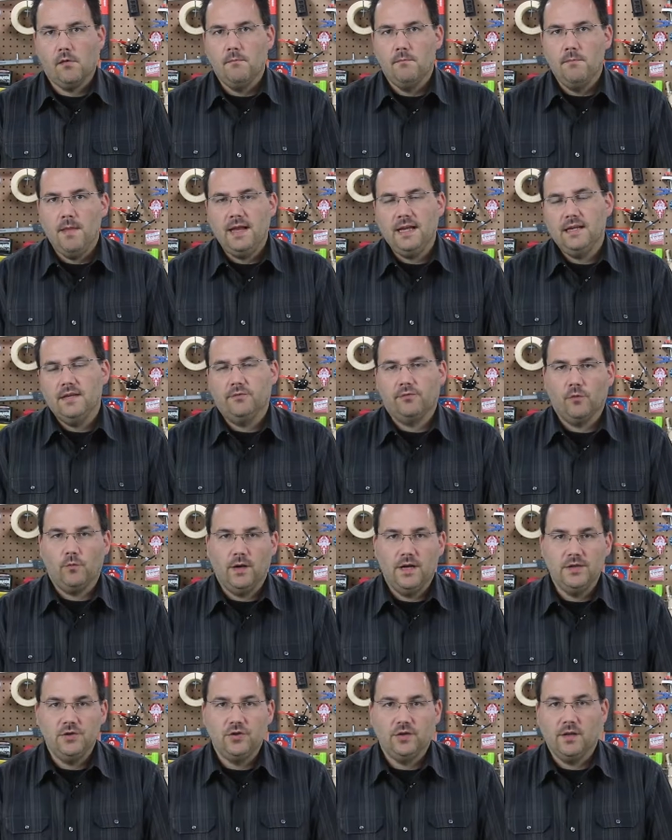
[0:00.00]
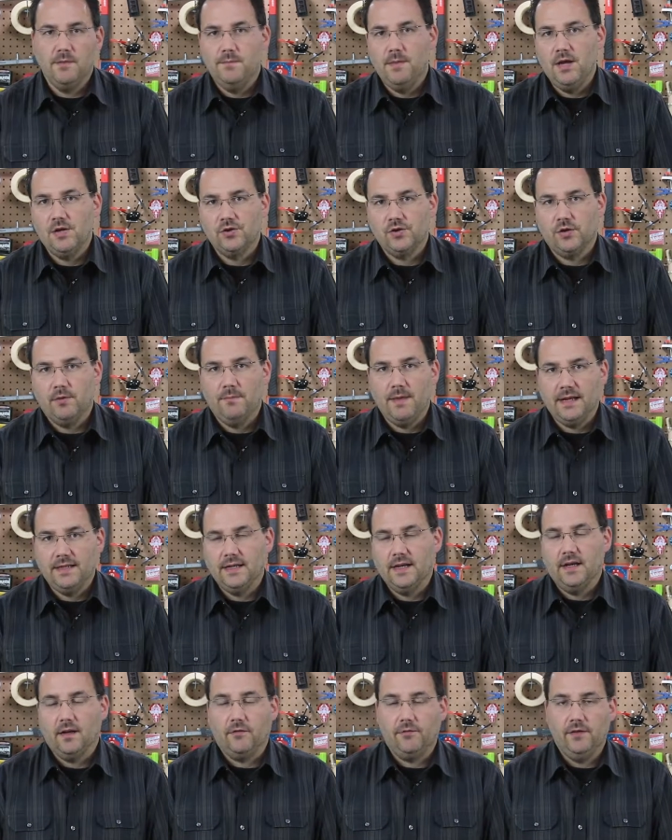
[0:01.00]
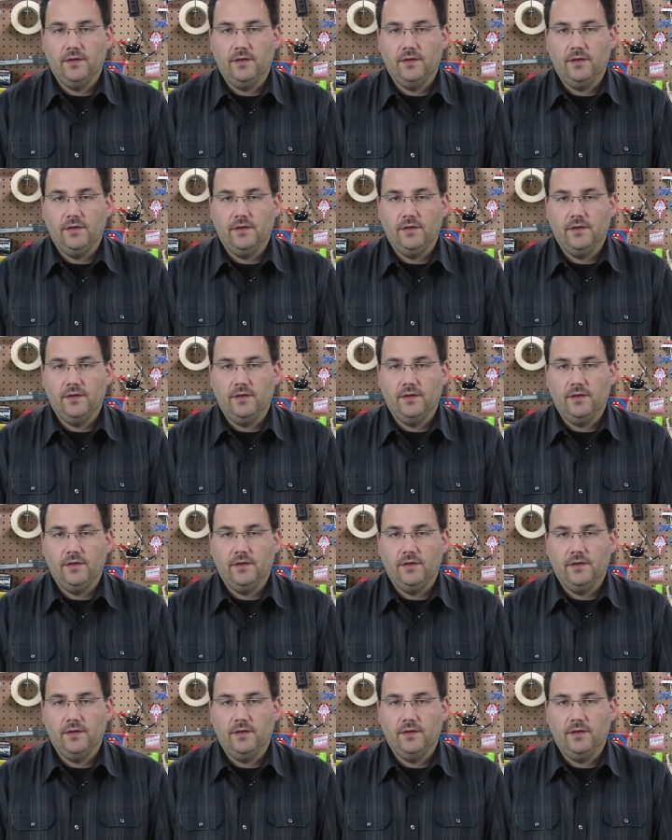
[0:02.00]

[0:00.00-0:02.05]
are many different ways you can measure magnetic